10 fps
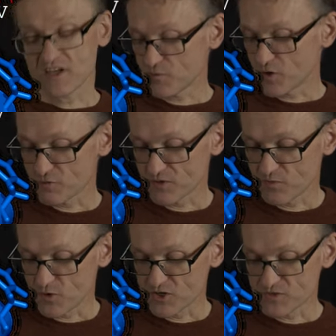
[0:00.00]
part with
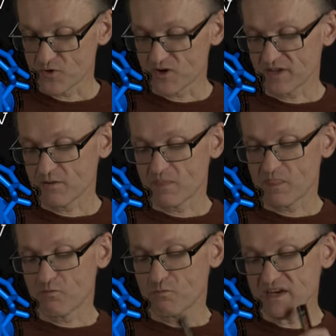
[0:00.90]
homology modeling.
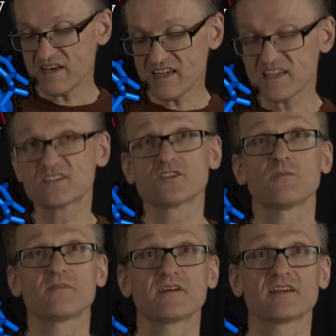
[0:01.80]
We need
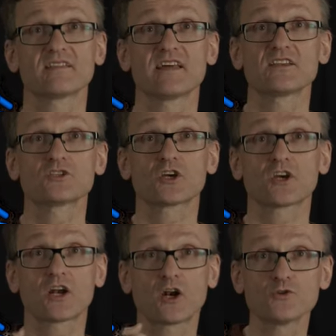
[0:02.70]
something that is
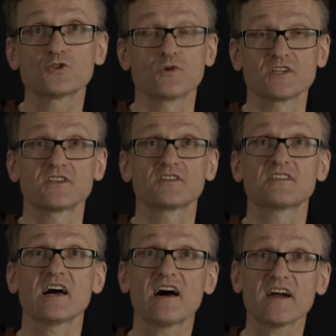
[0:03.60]
close to us. So it's
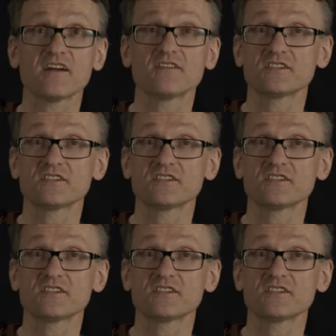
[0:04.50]
the higher the